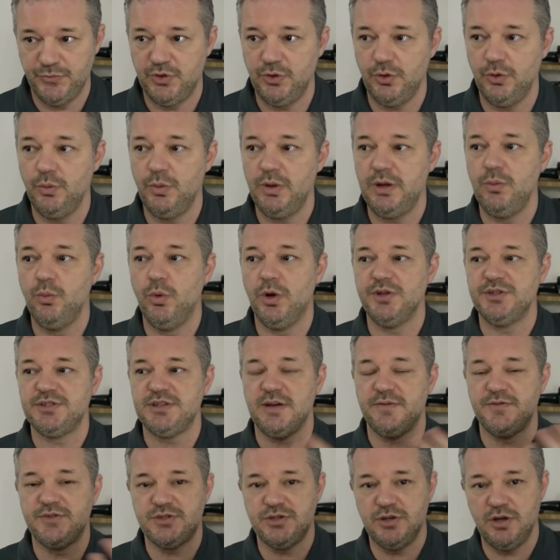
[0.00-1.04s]
Do we want
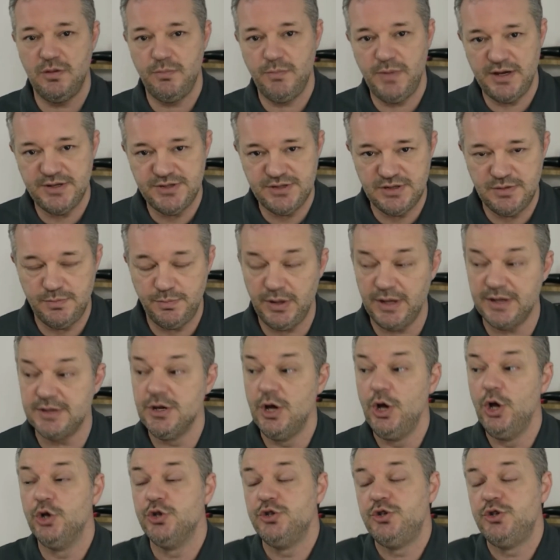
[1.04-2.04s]
to have certain measures in place?